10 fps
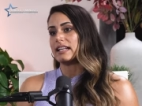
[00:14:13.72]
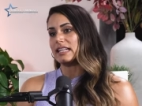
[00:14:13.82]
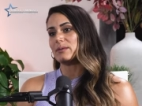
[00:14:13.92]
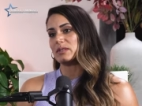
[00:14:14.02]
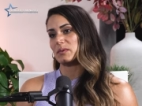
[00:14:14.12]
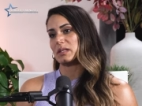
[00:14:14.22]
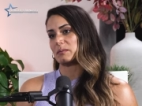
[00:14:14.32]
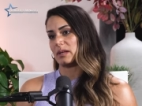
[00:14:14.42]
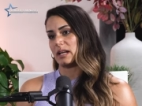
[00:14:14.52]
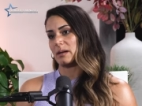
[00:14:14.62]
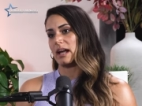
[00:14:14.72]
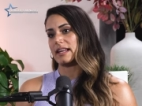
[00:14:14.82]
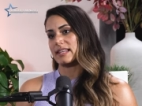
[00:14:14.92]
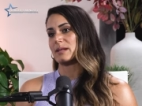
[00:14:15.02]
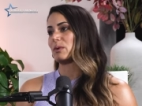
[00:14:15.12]
He was one of my,
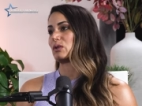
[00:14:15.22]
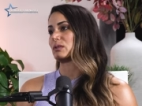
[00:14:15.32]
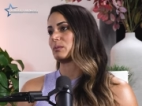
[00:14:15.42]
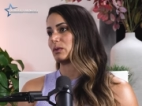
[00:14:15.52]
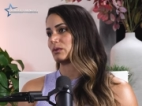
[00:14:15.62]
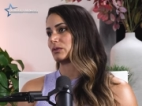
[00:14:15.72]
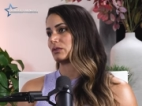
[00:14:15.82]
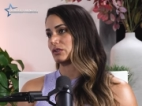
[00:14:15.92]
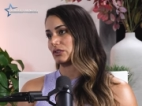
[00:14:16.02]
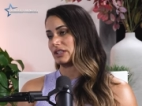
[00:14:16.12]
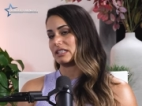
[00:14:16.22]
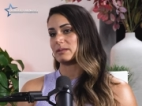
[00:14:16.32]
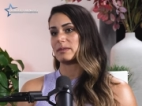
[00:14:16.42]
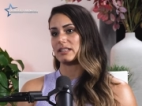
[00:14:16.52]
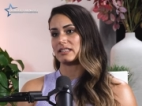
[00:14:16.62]
I think, most emotional
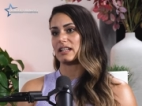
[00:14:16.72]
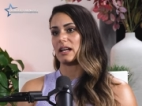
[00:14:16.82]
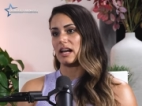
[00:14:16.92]
journeys because I,